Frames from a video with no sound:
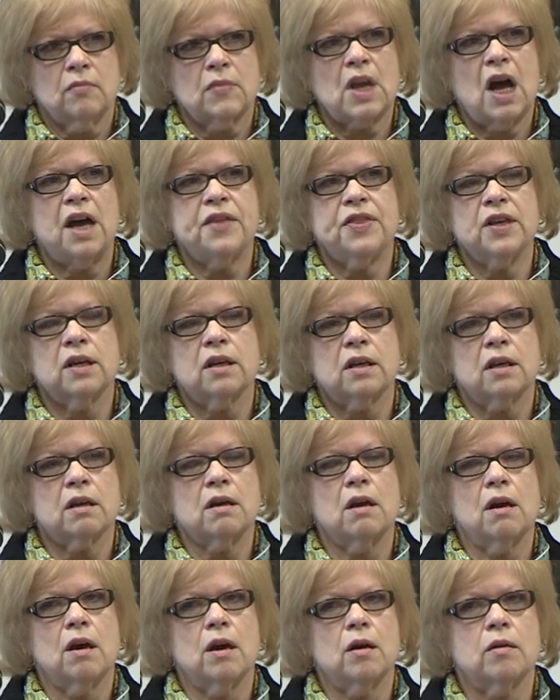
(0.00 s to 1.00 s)
I think
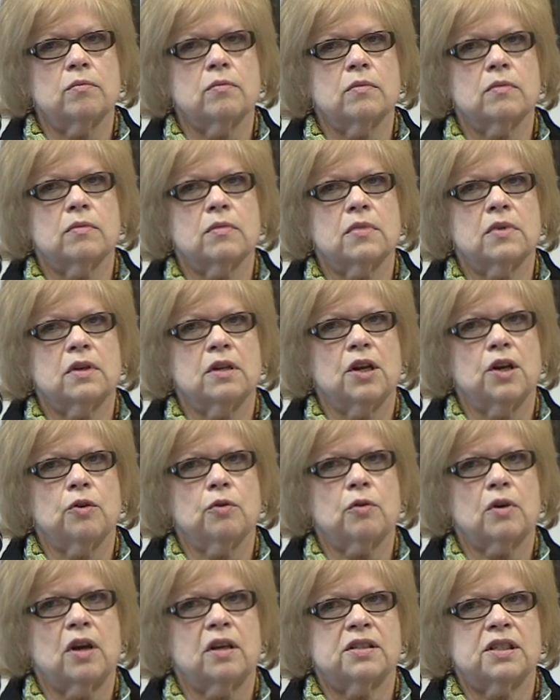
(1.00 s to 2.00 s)
um, you
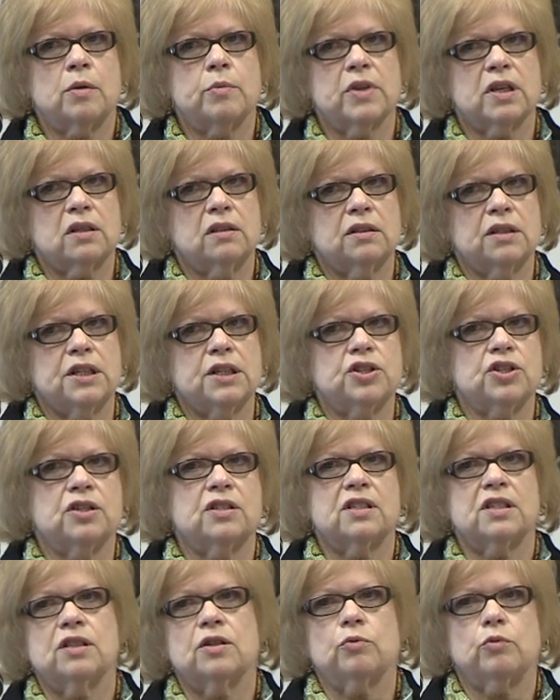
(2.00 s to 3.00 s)
know some of the
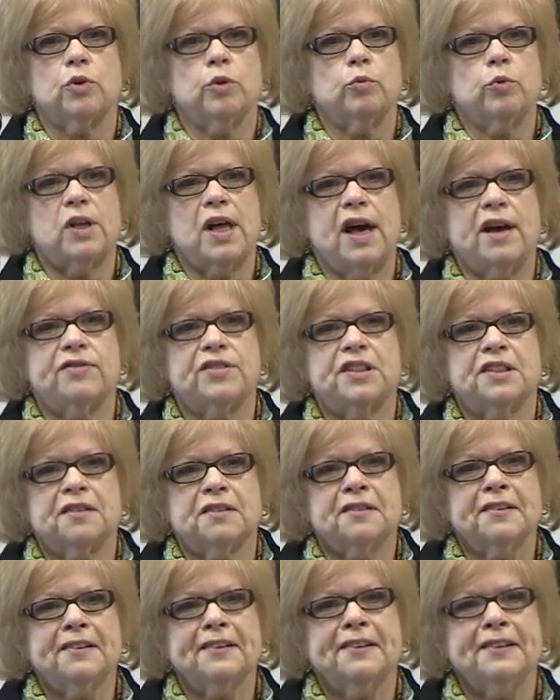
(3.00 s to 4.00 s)
clinicians in the room will have to
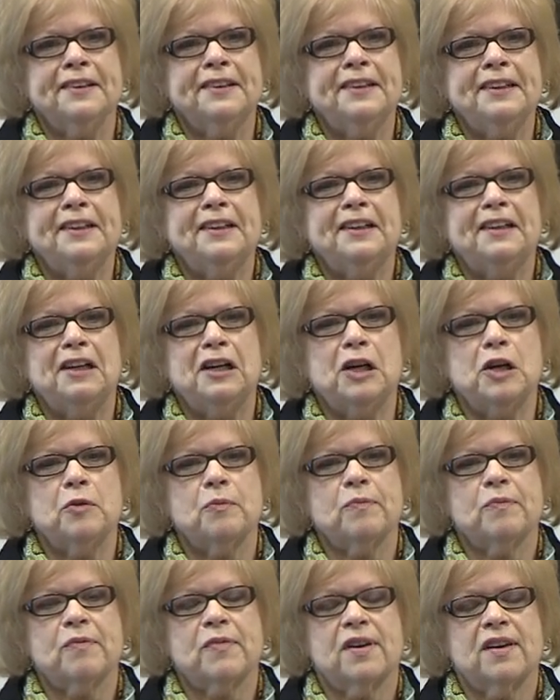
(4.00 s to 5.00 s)

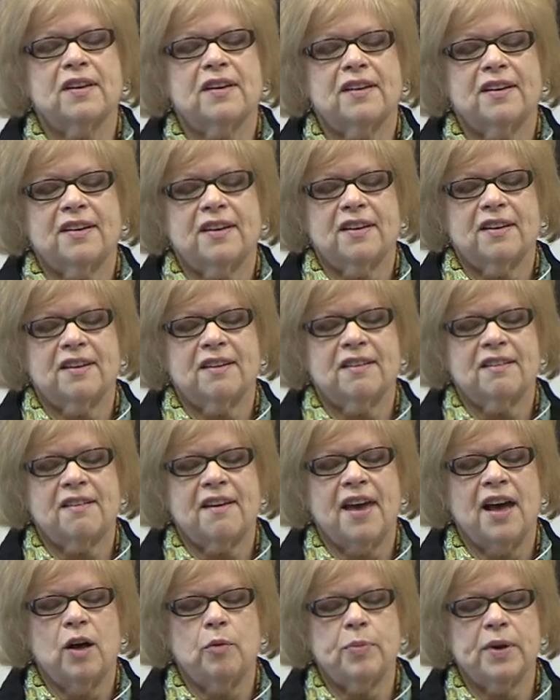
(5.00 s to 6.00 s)
um, uh,
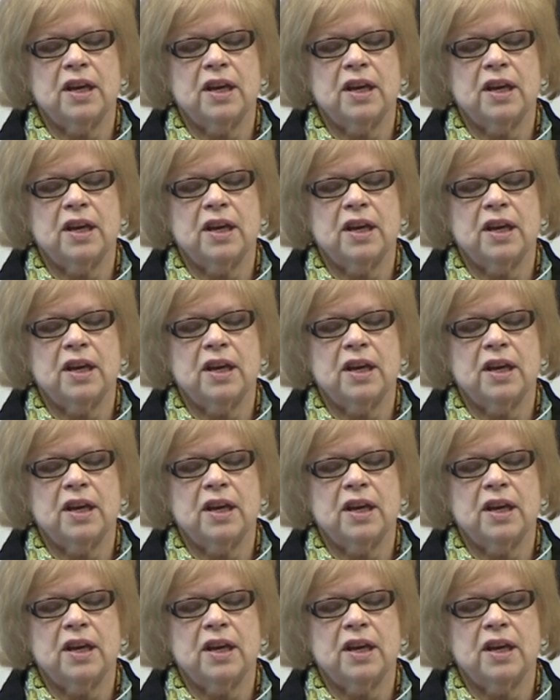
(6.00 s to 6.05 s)
help